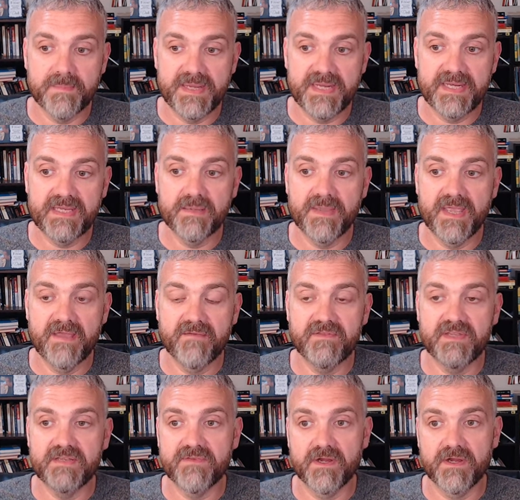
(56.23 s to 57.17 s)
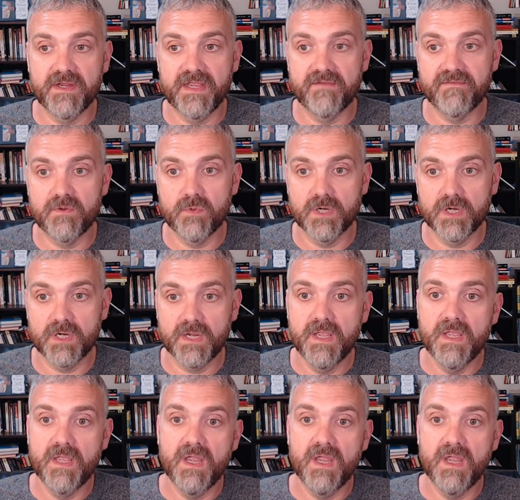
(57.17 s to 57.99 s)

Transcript: medium, heavy, and very heavy work.